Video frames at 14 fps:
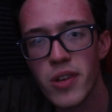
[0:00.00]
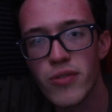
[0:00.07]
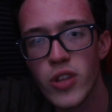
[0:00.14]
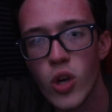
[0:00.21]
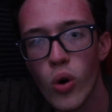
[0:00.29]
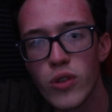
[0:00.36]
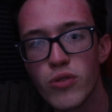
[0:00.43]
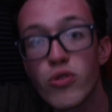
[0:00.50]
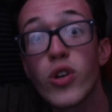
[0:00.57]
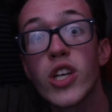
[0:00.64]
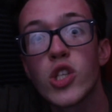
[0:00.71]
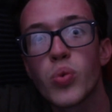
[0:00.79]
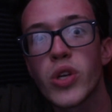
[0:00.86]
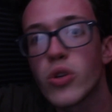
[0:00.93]
me of the old
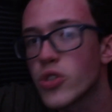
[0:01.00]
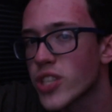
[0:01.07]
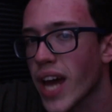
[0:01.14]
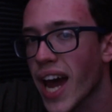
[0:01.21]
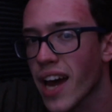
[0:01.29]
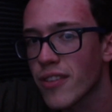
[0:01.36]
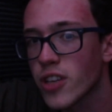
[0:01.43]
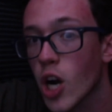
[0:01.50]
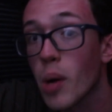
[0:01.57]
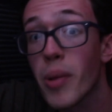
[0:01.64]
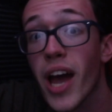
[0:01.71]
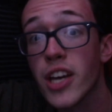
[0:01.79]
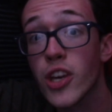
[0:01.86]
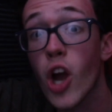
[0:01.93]
fridge we used to have in our
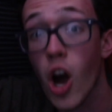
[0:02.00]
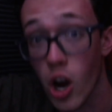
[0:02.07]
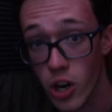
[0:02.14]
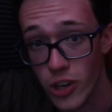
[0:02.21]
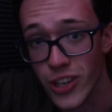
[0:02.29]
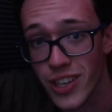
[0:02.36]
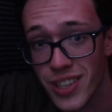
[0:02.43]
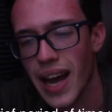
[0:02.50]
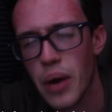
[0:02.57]
backyard.